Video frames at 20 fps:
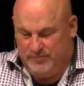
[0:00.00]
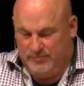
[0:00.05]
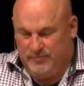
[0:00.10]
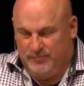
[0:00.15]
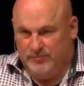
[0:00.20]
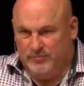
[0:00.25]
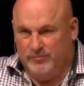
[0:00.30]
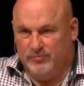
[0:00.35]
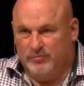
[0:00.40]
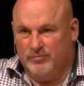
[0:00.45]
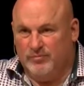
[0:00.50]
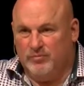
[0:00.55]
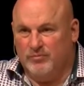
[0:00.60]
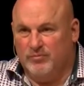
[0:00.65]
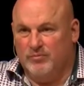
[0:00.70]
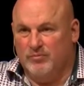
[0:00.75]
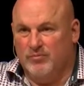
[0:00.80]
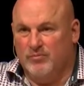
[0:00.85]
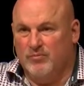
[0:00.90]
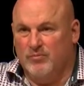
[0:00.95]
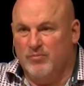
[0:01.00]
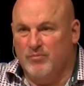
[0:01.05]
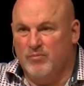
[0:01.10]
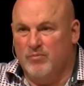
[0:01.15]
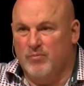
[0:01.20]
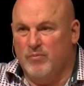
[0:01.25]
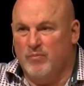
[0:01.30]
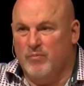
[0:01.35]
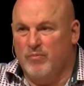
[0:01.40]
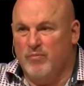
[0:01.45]

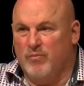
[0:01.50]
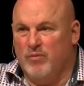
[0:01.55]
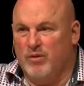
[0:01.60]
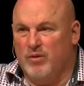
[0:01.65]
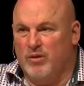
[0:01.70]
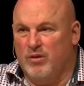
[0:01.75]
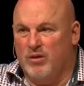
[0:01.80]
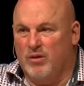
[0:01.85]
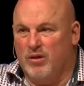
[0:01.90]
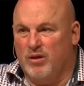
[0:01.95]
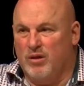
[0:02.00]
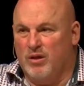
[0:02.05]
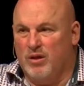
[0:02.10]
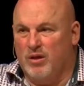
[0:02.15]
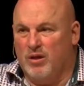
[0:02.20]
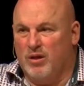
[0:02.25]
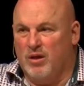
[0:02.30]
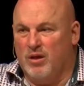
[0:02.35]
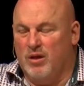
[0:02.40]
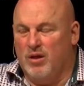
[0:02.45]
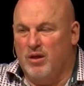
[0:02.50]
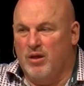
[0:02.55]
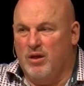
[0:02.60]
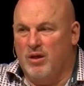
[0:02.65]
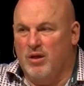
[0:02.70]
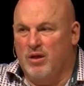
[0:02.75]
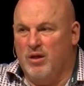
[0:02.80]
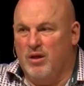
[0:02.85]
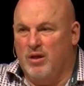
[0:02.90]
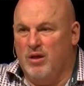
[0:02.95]

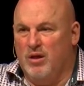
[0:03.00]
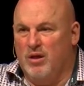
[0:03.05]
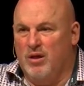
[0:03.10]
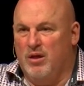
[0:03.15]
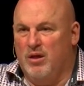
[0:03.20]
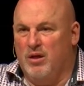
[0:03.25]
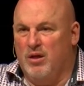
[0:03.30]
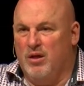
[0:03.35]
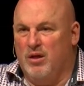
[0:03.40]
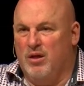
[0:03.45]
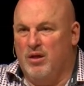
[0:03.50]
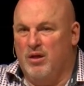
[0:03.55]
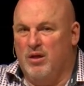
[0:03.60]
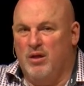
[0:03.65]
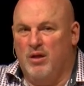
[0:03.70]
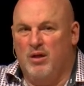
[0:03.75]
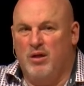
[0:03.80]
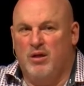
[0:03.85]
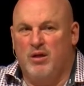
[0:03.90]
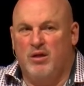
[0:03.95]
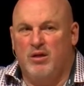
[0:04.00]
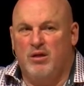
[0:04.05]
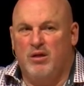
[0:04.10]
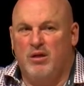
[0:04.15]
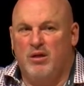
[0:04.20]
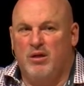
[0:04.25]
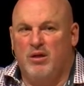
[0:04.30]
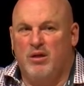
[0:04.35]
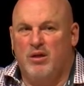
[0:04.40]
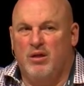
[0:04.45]

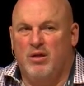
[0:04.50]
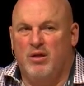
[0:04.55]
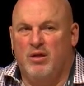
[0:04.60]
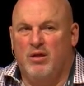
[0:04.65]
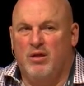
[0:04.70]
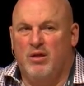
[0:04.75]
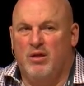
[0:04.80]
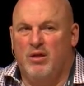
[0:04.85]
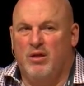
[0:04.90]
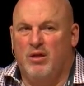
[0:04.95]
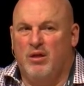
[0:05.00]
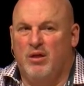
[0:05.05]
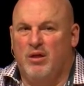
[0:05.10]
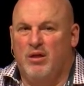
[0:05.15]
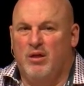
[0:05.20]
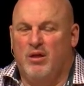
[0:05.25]
No one is speaking in this clip.